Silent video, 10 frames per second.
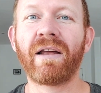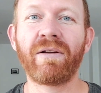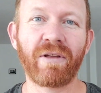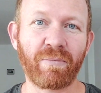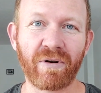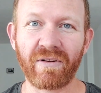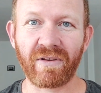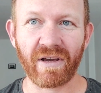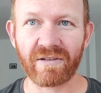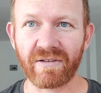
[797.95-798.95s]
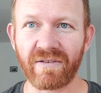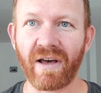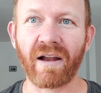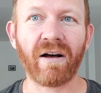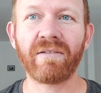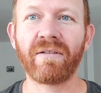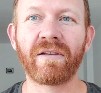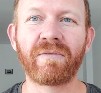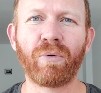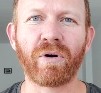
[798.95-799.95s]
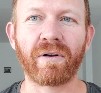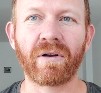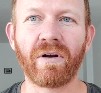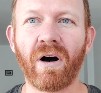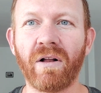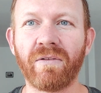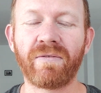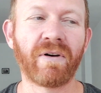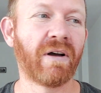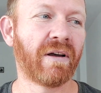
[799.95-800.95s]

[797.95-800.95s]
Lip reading: Anyway, the pronunciation is that. Also the sport, golf.